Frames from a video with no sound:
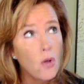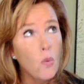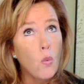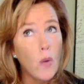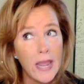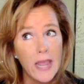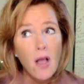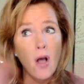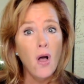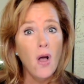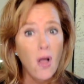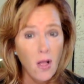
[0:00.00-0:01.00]
we
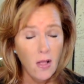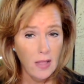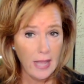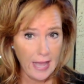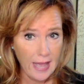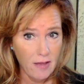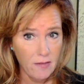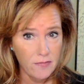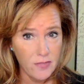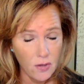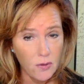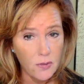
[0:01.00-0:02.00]
all have
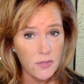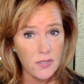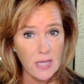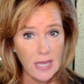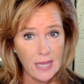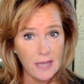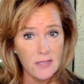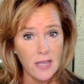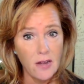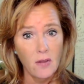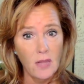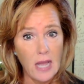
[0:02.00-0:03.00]
those things in
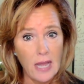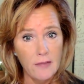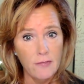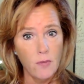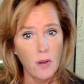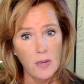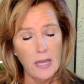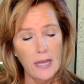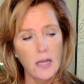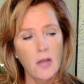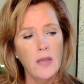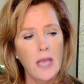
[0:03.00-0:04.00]
our life where we're
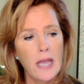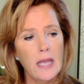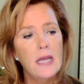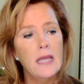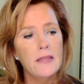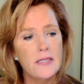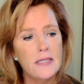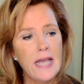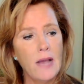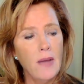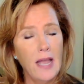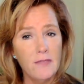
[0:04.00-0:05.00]
like, okay, this is
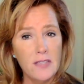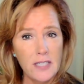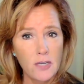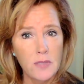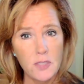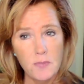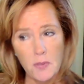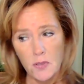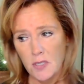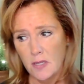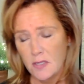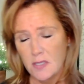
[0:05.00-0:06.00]
how I have to deal with this
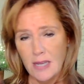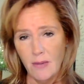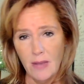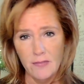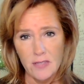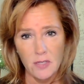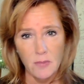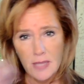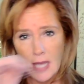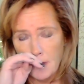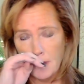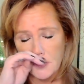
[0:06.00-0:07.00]
person. This is how I have to deal with
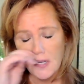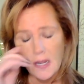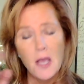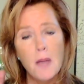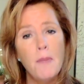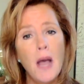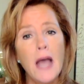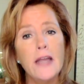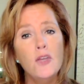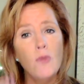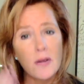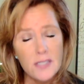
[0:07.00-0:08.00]
that person. But
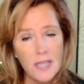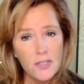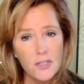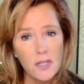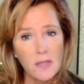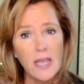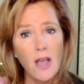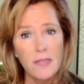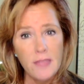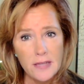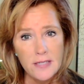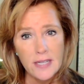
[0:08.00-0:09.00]
you are essentially
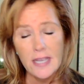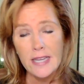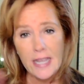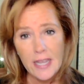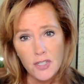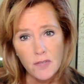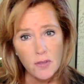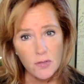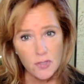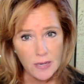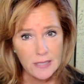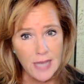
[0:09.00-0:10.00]
authentic in each of those
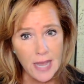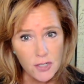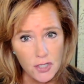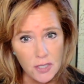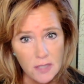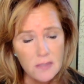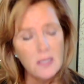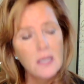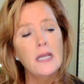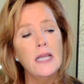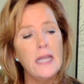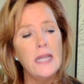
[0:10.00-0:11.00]
transactions,
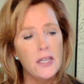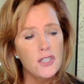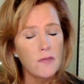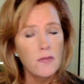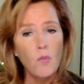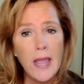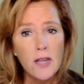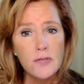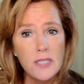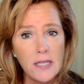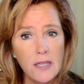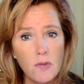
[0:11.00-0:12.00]
in each of the way you're
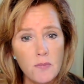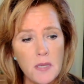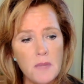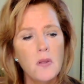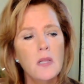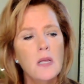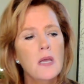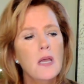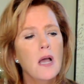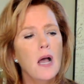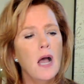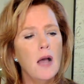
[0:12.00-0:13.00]
dealing with people,
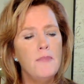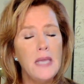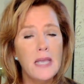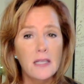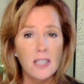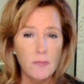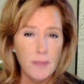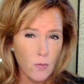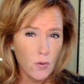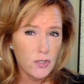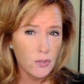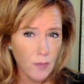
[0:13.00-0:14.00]
being a little bit
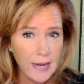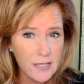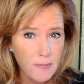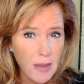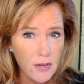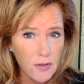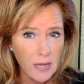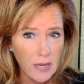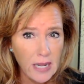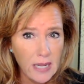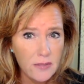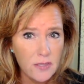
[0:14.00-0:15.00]
more direct about your
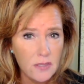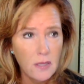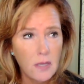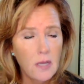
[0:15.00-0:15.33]
needs,